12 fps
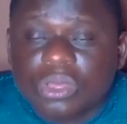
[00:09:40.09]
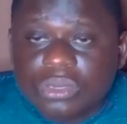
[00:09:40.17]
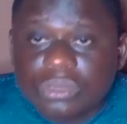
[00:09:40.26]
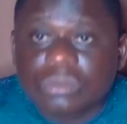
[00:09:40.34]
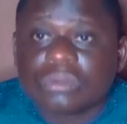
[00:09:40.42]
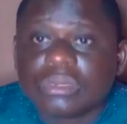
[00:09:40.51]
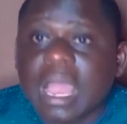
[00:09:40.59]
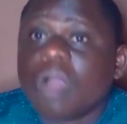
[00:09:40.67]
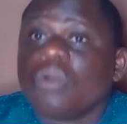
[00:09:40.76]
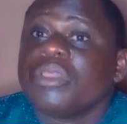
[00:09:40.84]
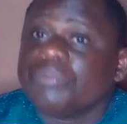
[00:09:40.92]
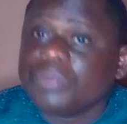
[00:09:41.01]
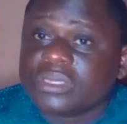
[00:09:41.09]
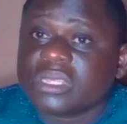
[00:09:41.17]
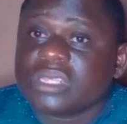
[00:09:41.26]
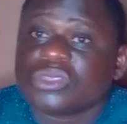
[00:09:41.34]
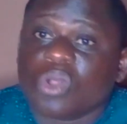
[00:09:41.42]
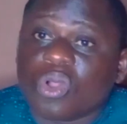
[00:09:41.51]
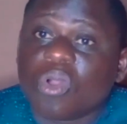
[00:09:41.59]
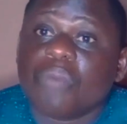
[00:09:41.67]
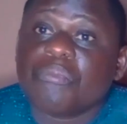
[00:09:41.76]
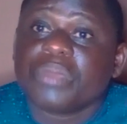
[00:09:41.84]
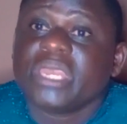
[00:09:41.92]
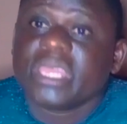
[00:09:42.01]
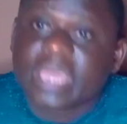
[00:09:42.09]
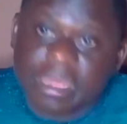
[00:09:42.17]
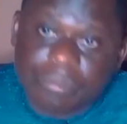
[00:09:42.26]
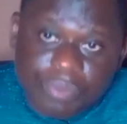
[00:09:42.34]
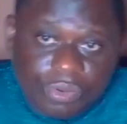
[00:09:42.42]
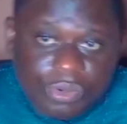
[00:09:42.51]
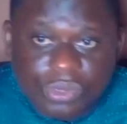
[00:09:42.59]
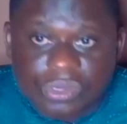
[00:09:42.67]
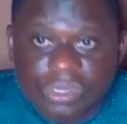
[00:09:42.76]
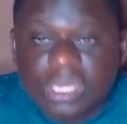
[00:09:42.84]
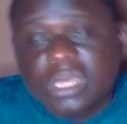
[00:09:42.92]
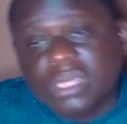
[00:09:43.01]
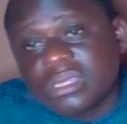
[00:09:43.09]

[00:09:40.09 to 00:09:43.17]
not how a business or company can produce.